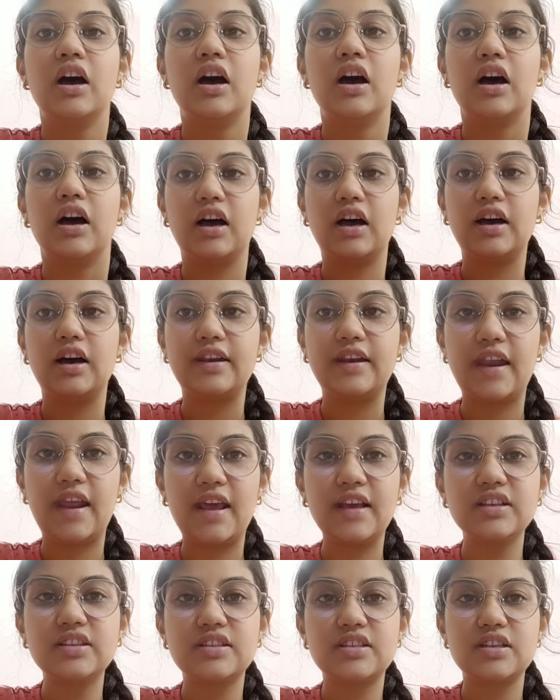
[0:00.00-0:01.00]

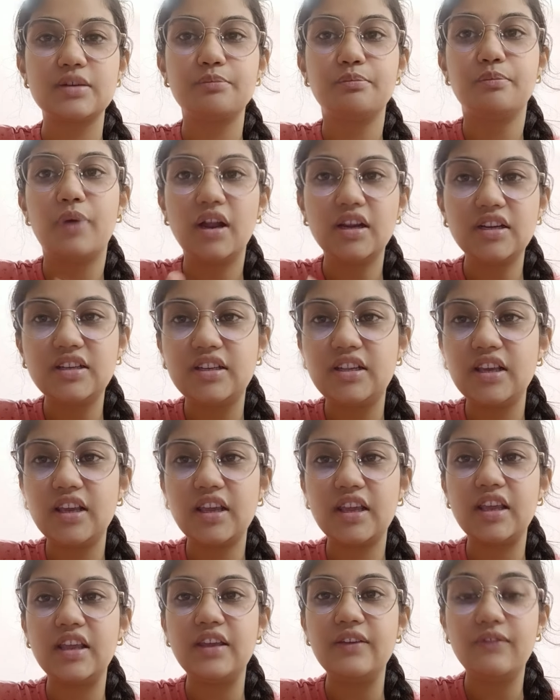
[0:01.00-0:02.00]
Next, but
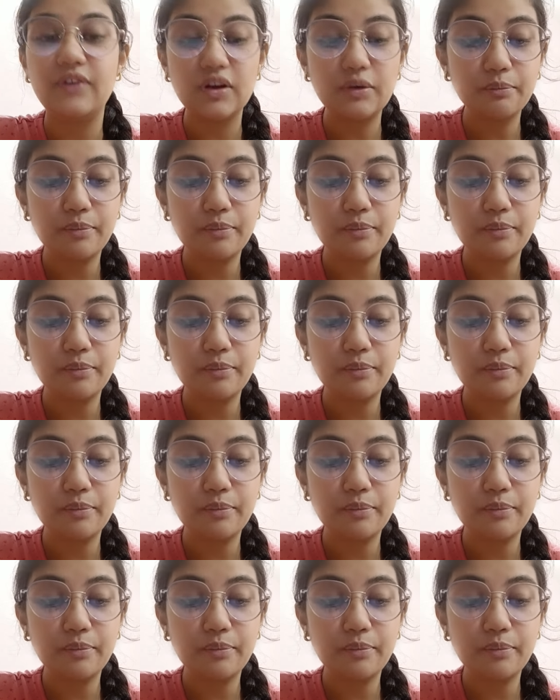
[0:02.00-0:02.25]
the even